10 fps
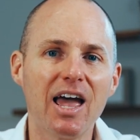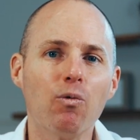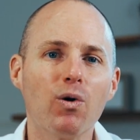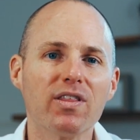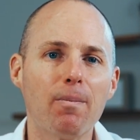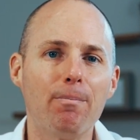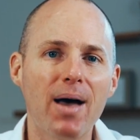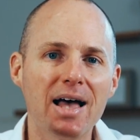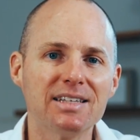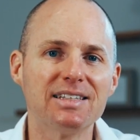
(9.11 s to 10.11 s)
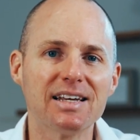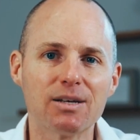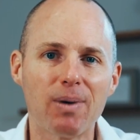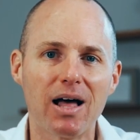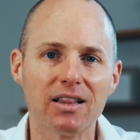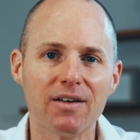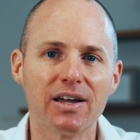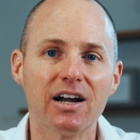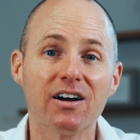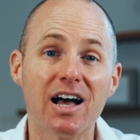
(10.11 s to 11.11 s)
and one of the best things about
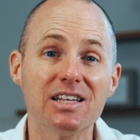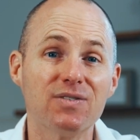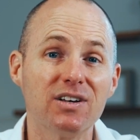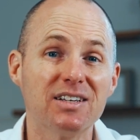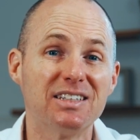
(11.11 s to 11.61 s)
living here in Huntsville